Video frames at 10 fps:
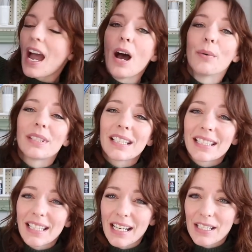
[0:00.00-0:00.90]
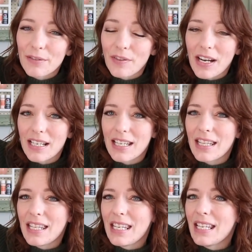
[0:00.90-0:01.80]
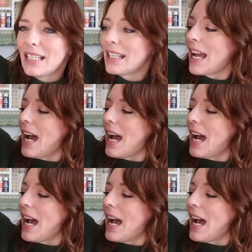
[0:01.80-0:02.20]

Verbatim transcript: I was excited to find these.